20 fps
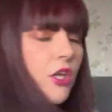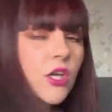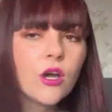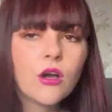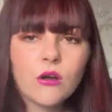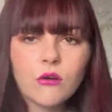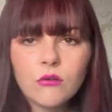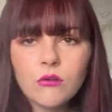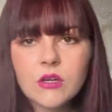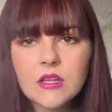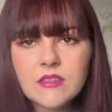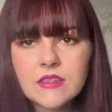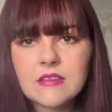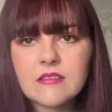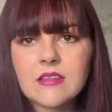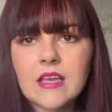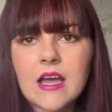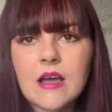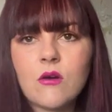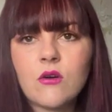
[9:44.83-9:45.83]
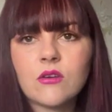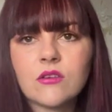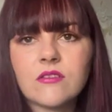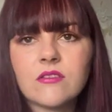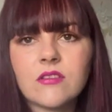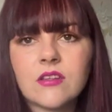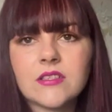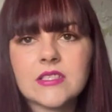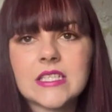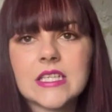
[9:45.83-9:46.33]
cut all of this out on
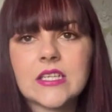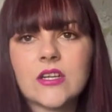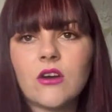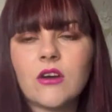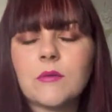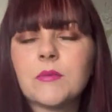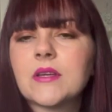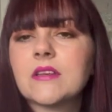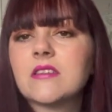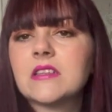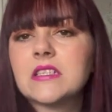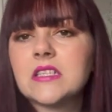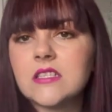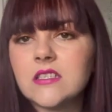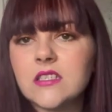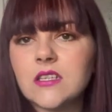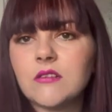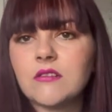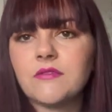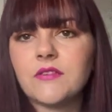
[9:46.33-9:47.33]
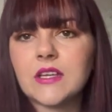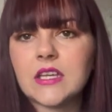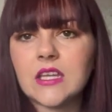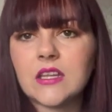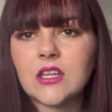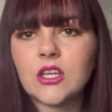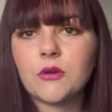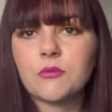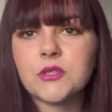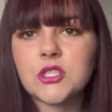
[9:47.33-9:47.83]
Sunday night because I didn't know if I'd
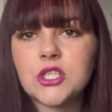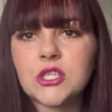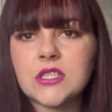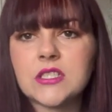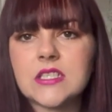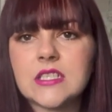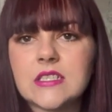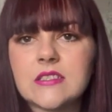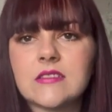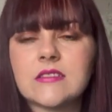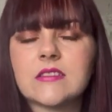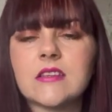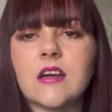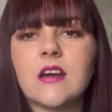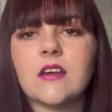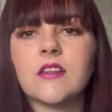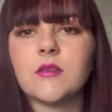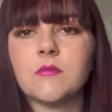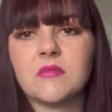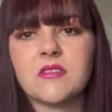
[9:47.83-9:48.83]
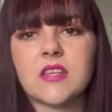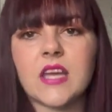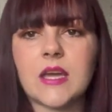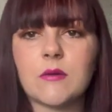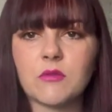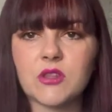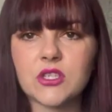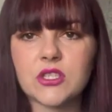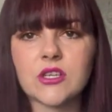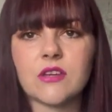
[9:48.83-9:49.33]
get the opportunity to start them.
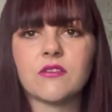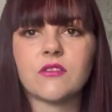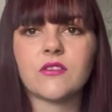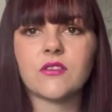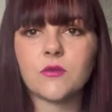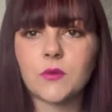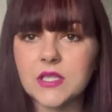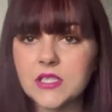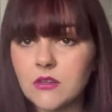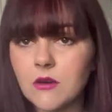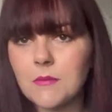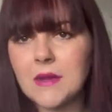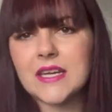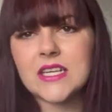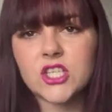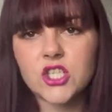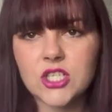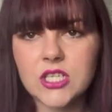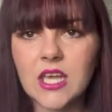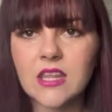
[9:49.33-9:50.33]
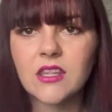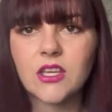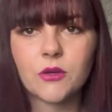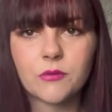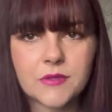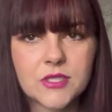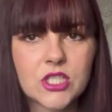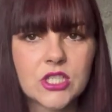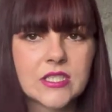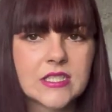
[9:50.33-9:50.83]
Same with the toaster sweater. I managed to get the
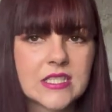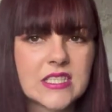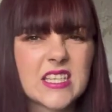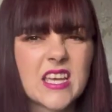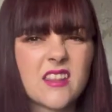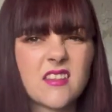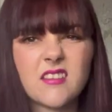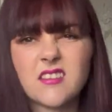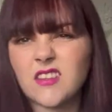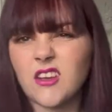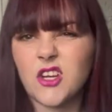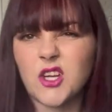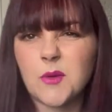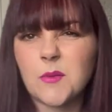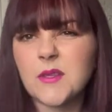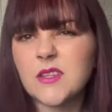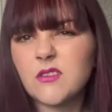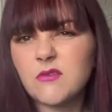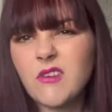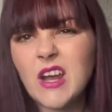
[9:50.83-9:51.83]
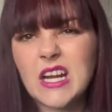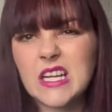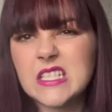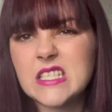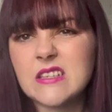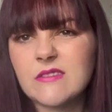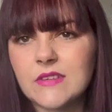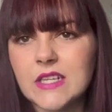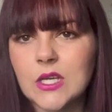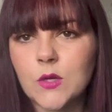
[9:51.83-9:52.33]
opportunity to get this sewn up. It's a
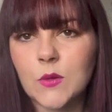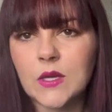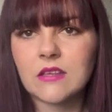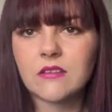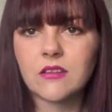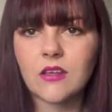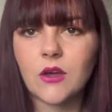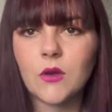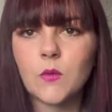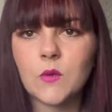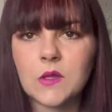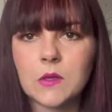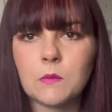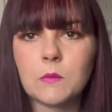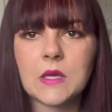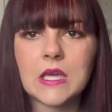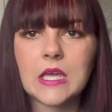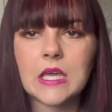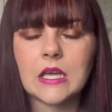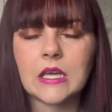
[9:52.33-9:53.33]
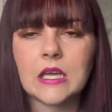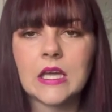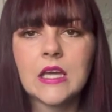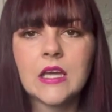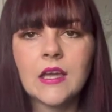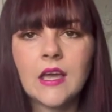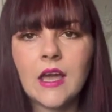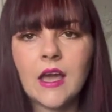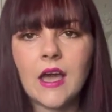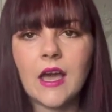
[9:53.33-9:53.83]
relatively quick sew with it being
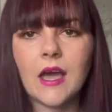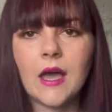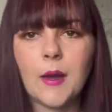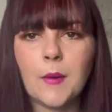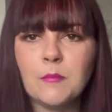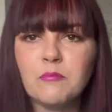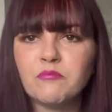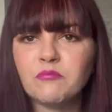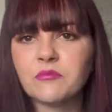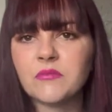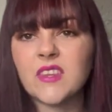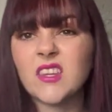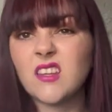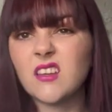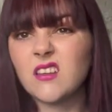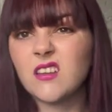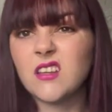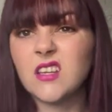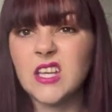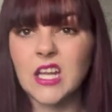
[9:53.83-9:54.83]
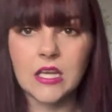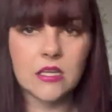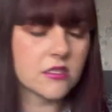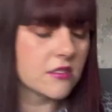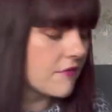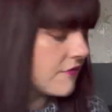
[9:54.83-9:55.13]
knit